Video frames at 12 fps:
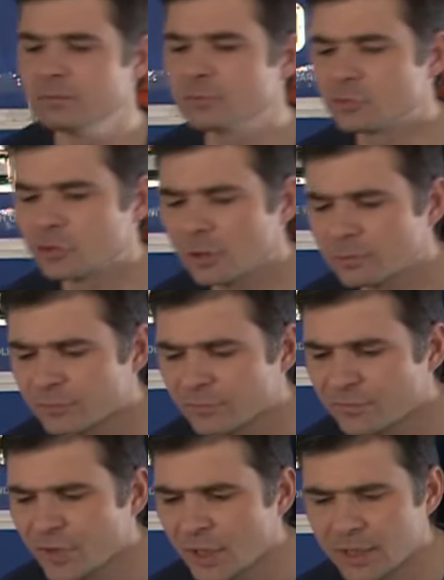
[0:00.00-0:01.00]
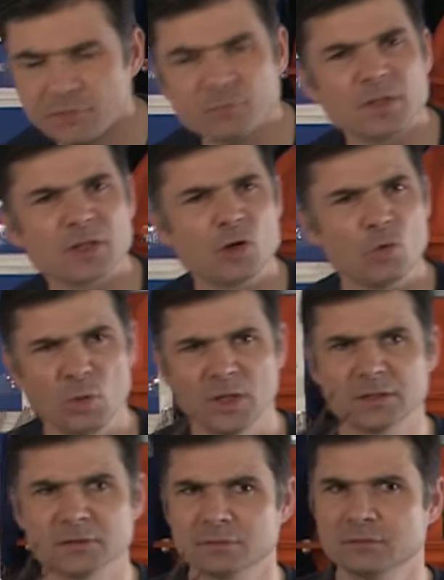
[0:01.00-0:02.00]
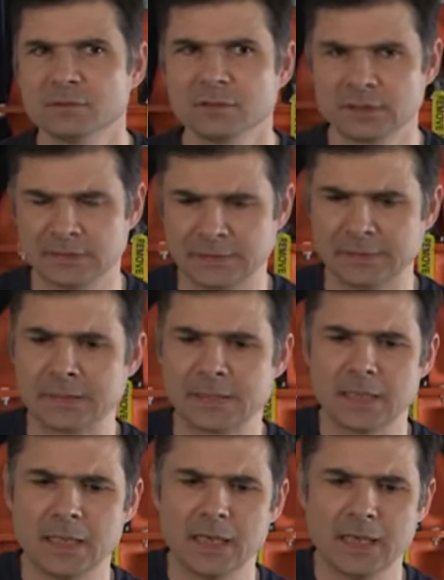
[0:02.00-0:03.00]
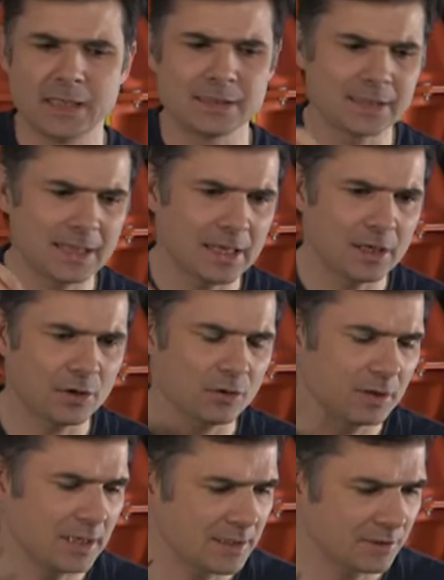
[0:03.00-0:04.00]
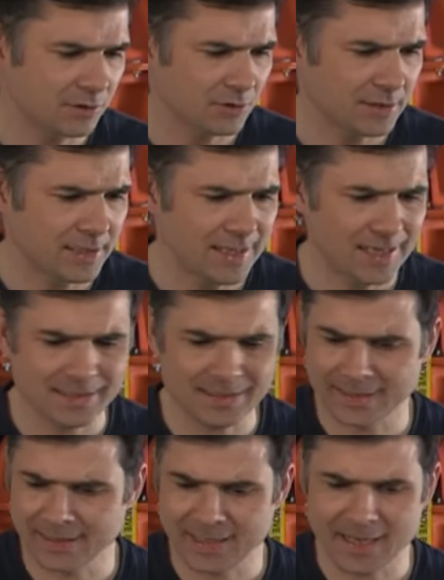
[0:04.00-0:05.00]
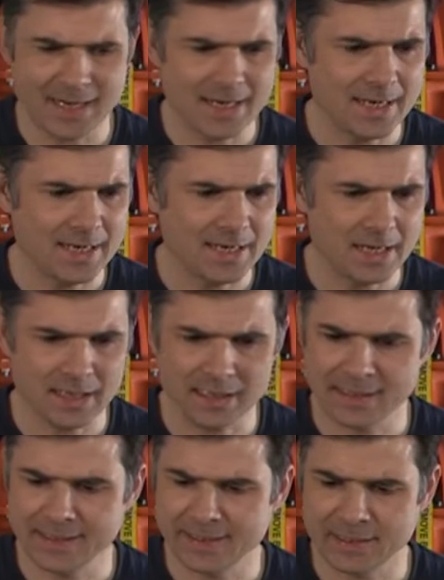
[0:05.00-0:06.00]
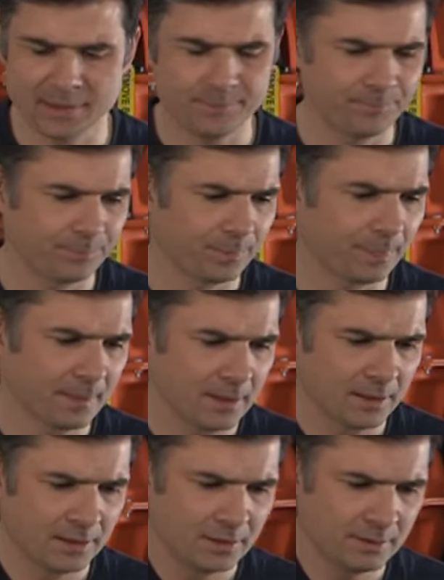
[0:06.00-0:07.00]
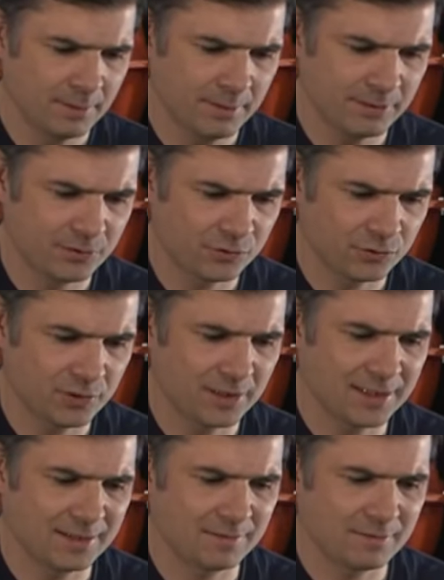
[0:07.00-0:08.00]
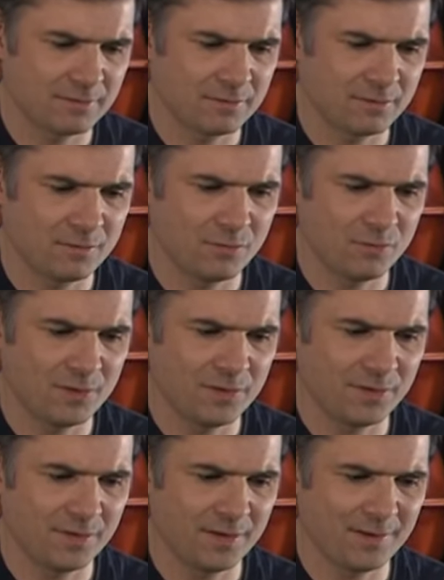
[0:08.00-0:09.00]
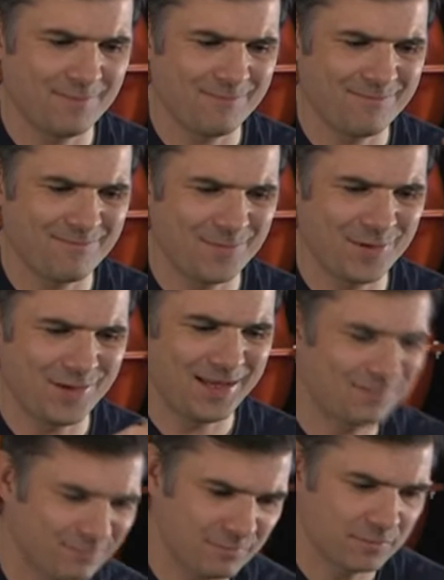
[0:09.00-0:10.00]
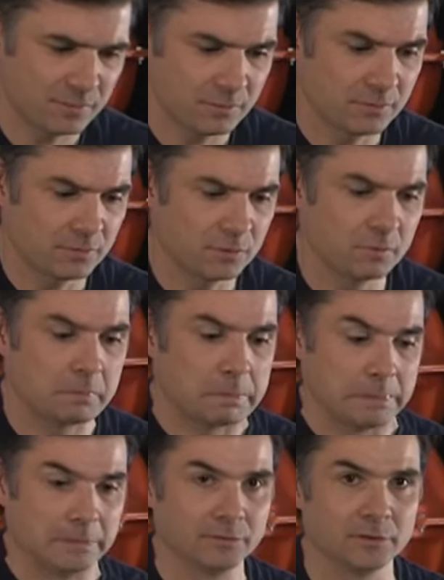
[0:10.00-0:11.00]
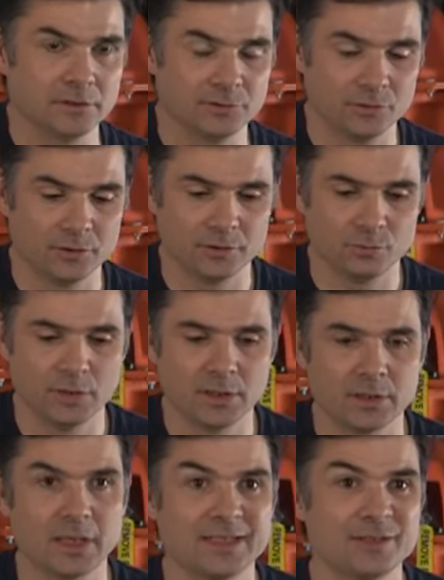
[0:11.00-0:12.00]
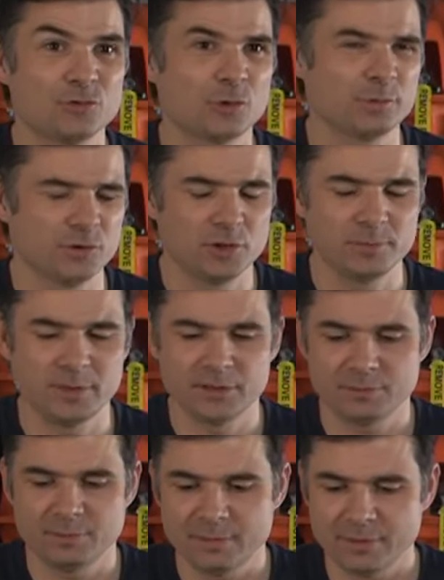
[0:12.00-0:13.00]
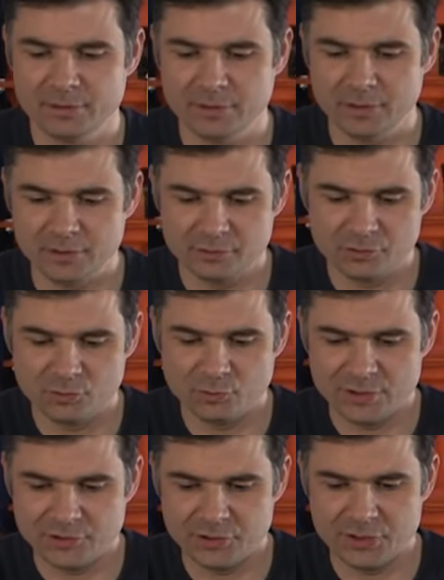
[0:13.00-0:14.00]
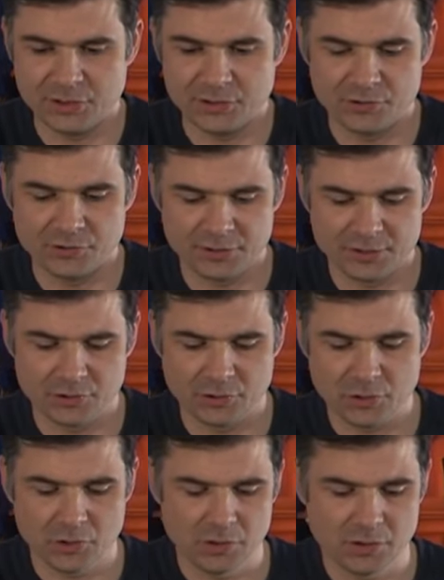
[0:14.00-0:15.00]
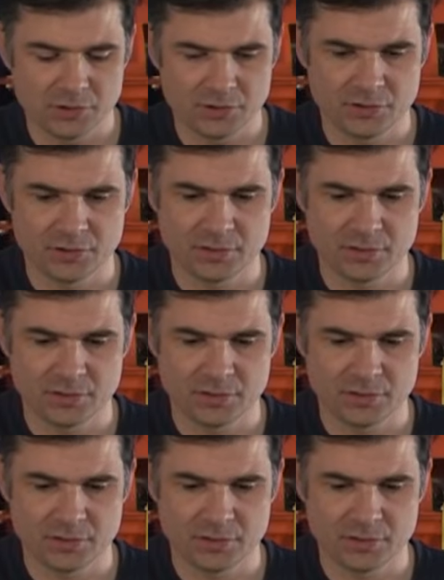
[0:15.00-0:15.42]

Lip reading: dropped five, but I got one. Now let's look at getting a leak. Maybe try with the, that's not gonna work. I didn't drop it too much. Maybe I'll switch to using the tongs.